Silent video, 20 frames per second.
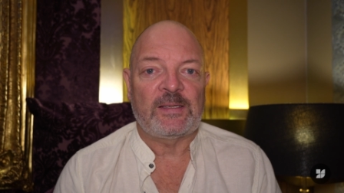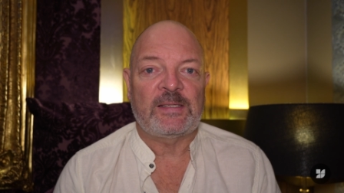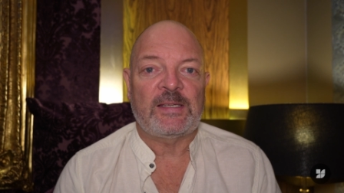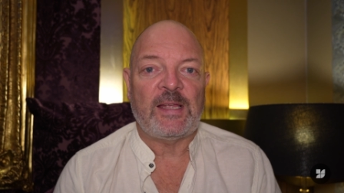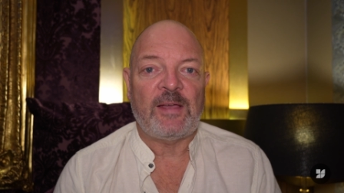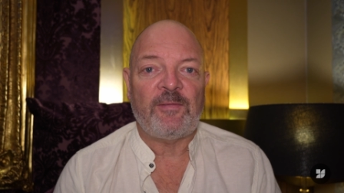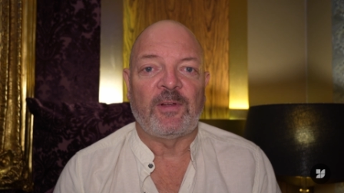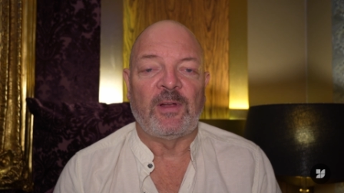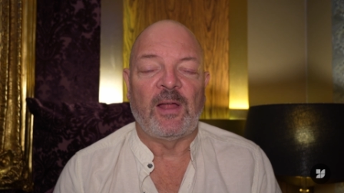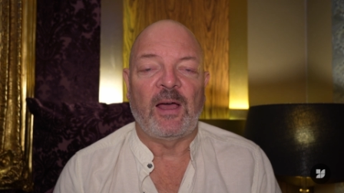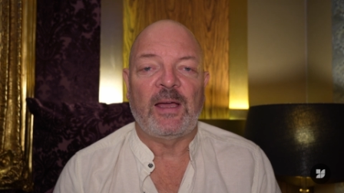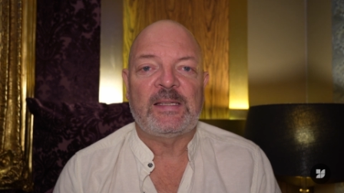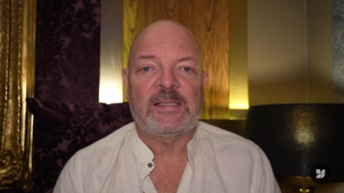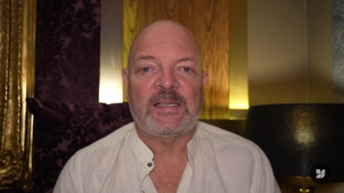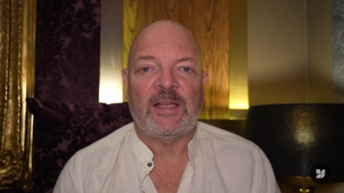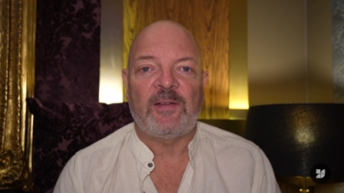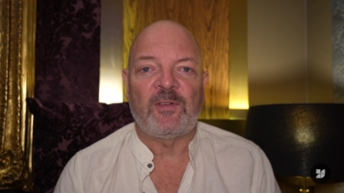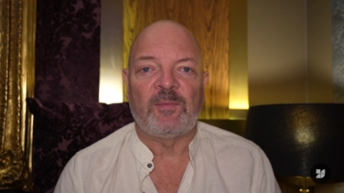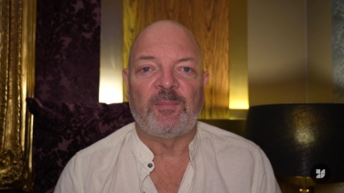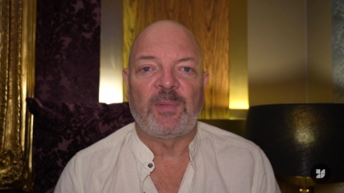7,
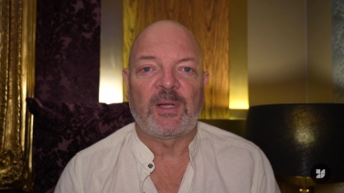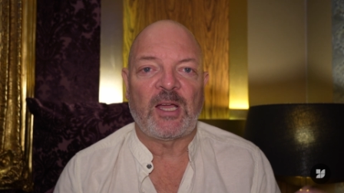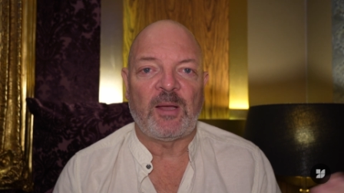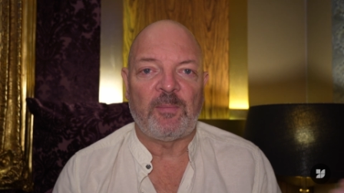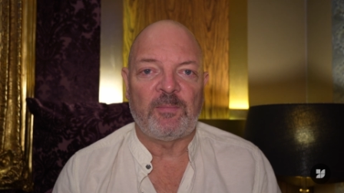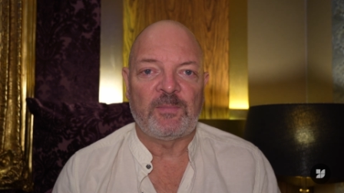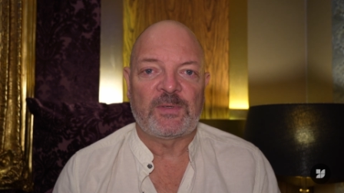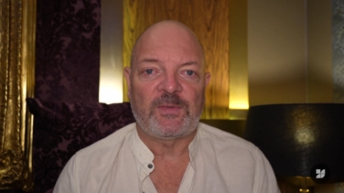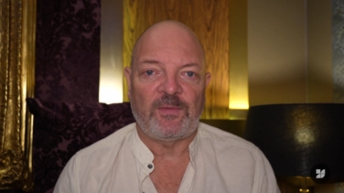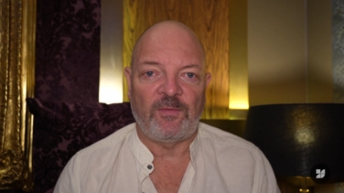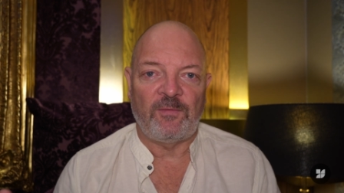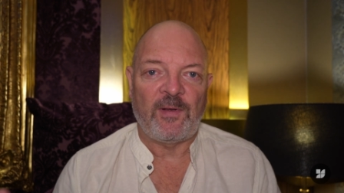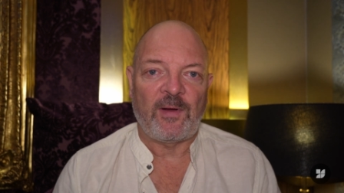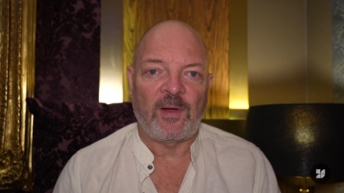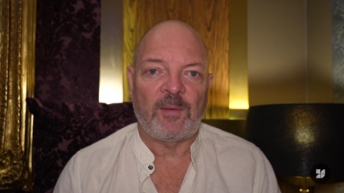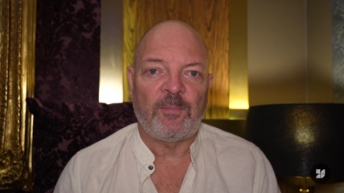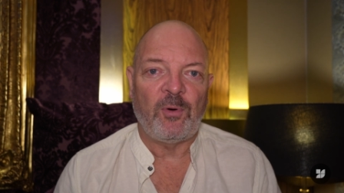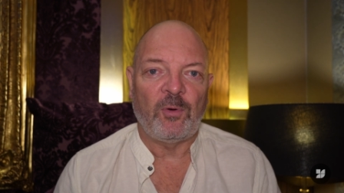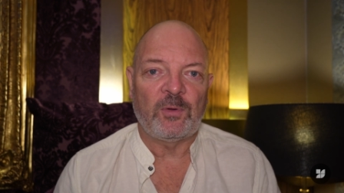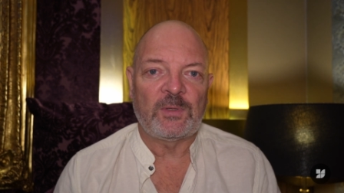I7, becomes very
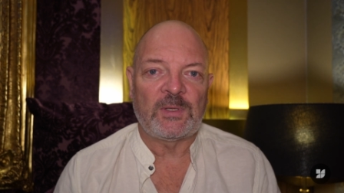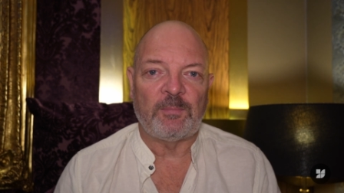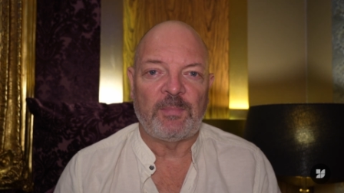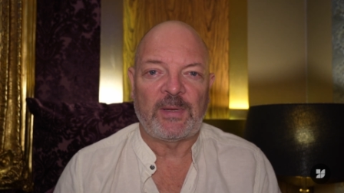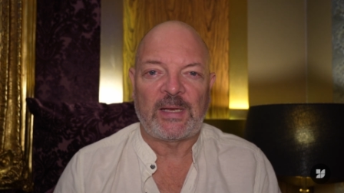important,